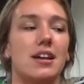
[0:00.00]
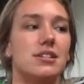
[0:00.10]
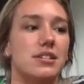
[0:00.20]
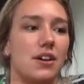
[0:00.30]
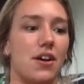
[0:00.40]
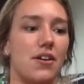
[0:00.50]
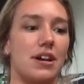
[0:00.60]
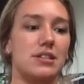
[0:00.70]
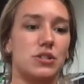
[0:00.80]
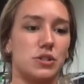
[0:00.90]
So
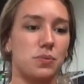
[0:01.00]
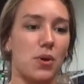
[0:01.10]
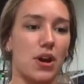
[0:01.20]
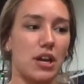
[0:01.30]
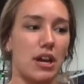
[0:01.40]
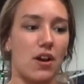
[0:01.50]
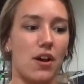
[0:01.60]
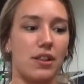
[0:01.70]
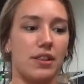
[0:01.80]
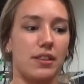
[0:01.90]
it's just working
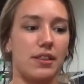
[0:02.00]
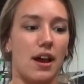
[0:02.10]
on